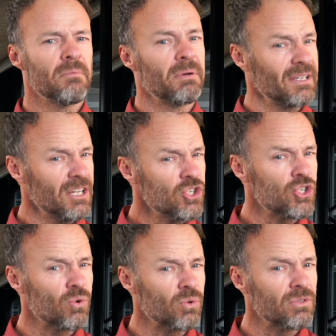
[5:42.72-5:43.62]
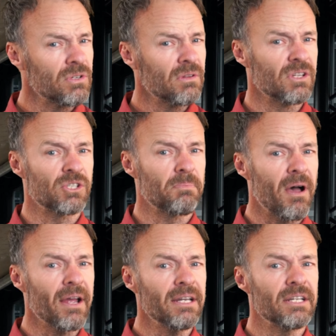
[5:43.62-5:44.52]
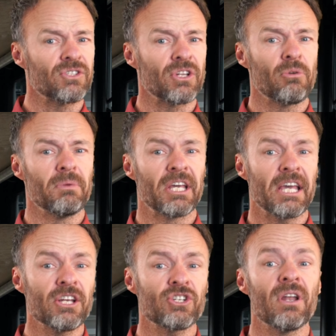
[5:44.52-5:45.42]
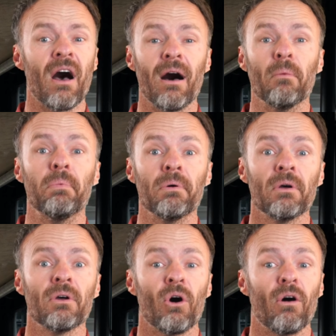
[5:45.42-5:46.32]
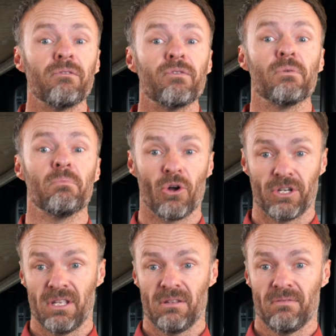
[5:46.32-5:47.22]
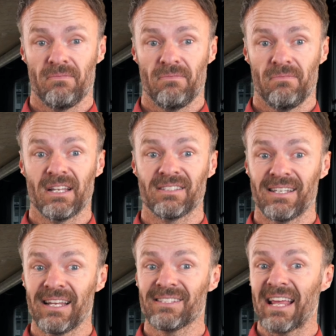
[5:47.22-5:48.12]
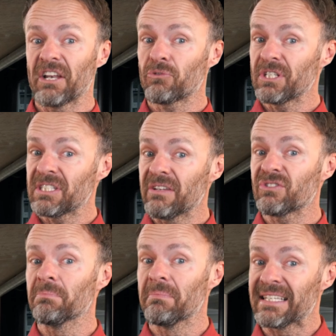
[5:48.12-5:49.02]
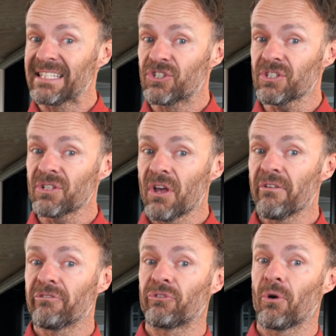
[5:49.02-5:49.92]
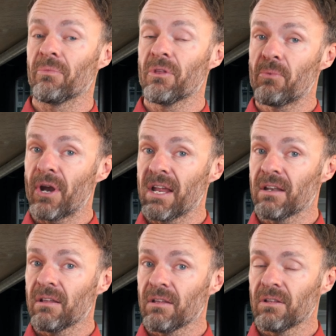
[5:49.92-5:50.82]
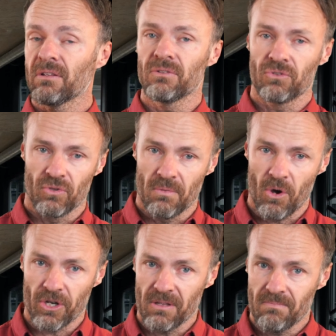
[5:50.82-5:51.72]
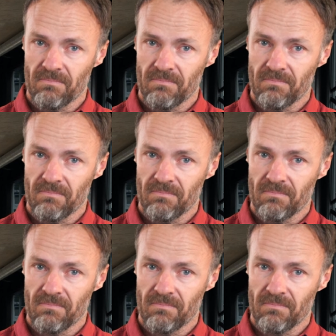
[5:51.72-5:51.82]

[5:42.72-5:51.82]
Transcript: but in short, the spine is the communication hub of the body that sends and receives messages from the brain to the body.